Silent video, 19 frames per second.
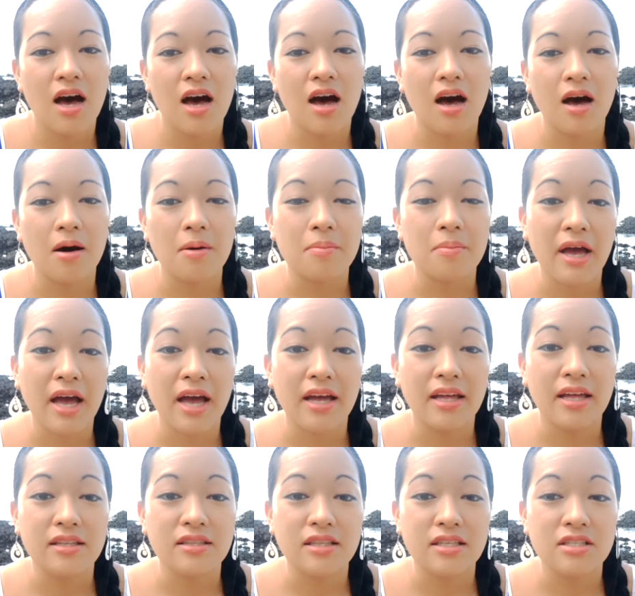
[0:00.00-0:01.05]

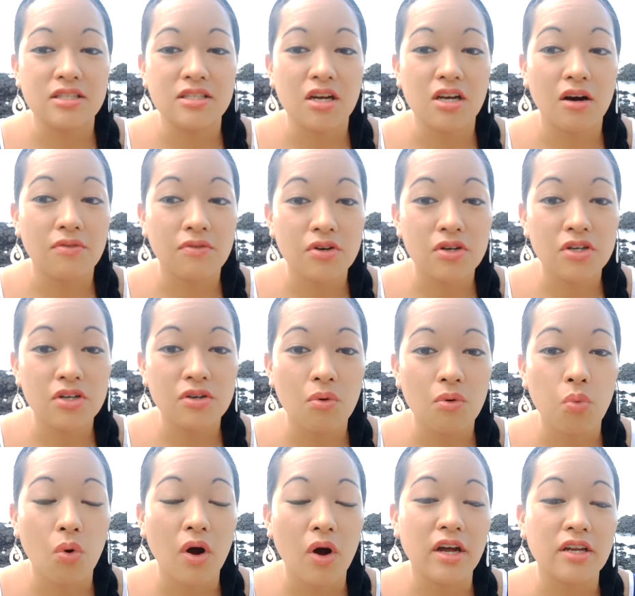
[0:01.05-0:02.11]
and discover
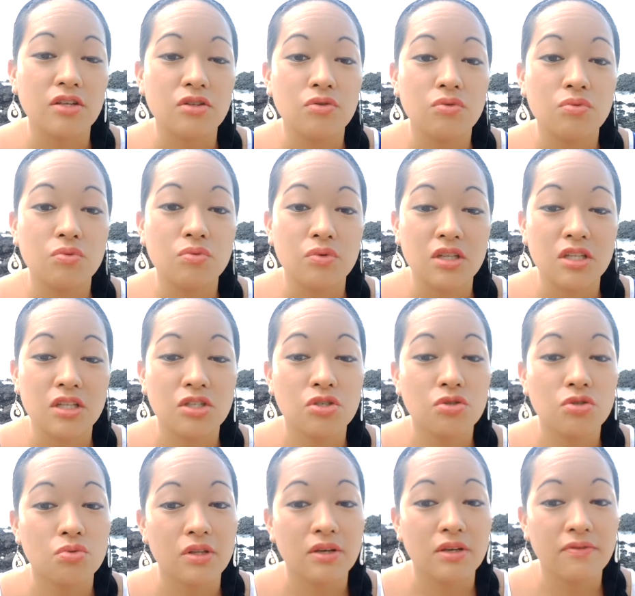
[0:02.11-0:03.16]
what you really
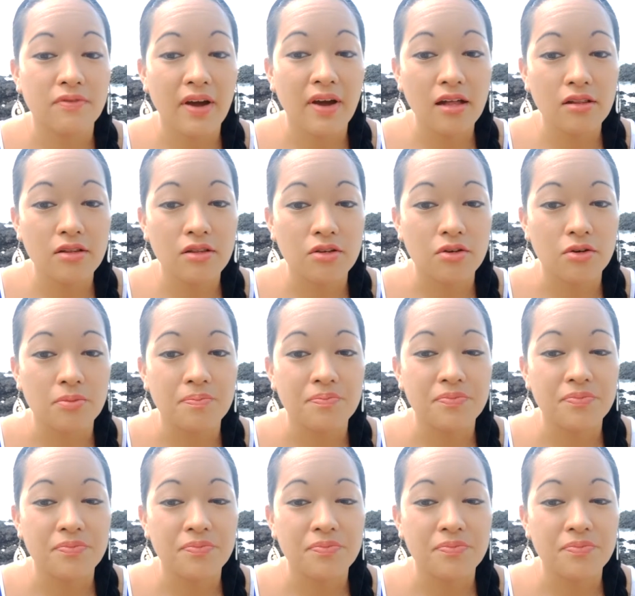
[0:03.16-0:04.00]
truly value.